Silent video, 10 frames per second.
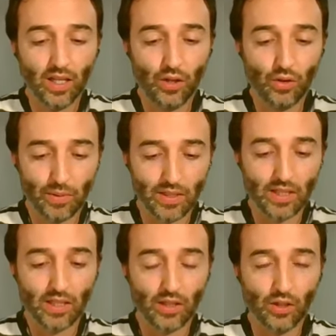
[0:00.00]

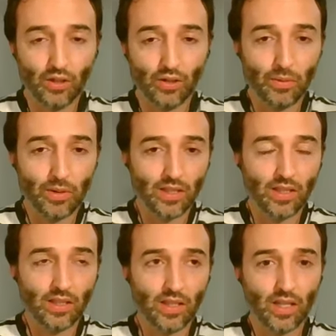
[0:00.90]

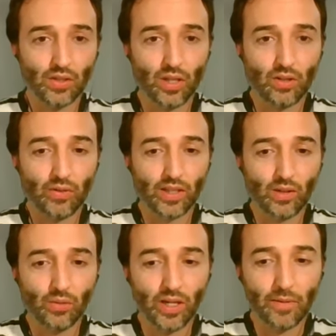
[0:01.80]
University International of
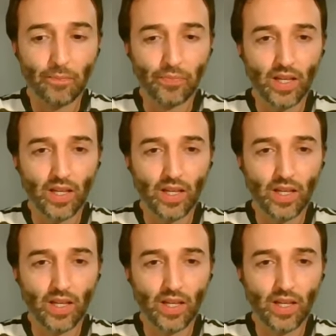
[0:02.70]
Catalunya,